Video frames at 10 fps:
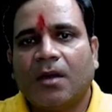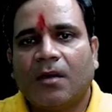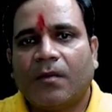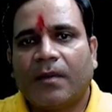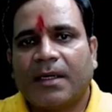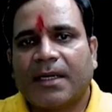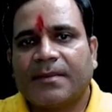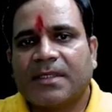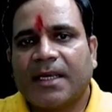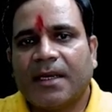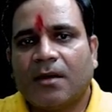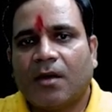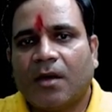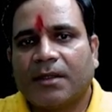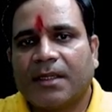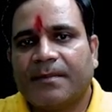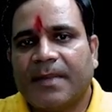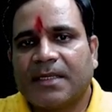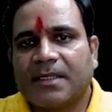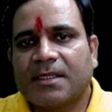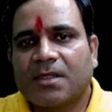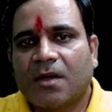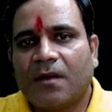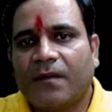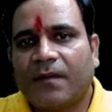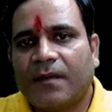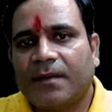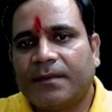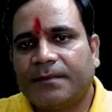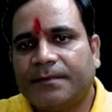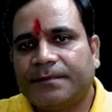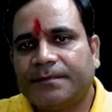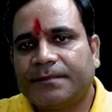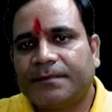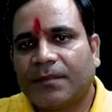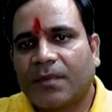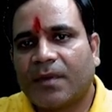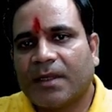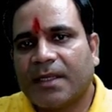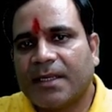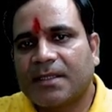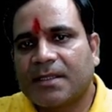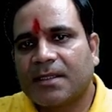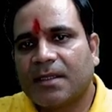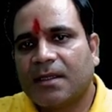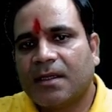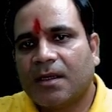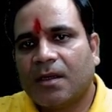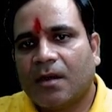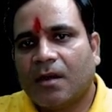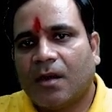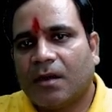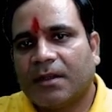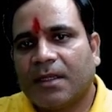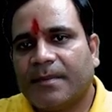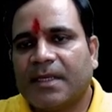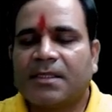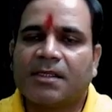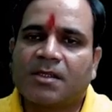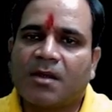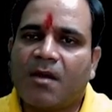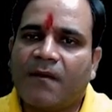what I'm saying, on the basis of three things, on the basis of